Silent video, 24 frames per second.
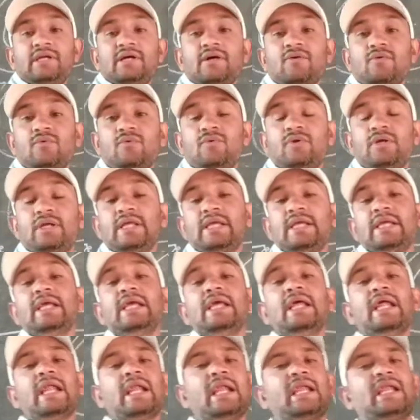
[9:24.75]
only.
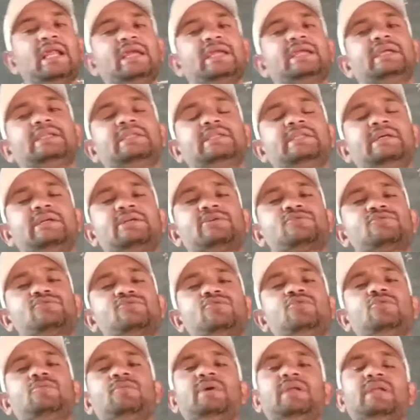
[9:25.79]
Like that,
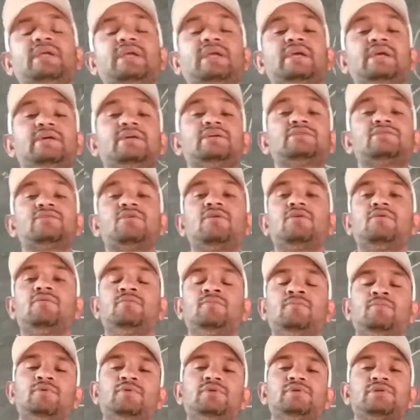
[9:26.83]
so many
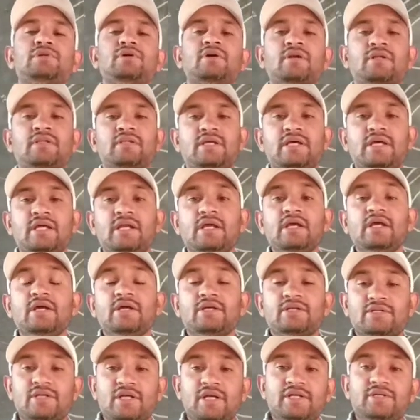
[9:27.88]
examples are
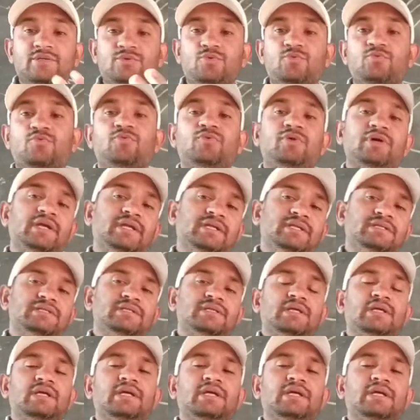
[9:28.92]
there. Try to find.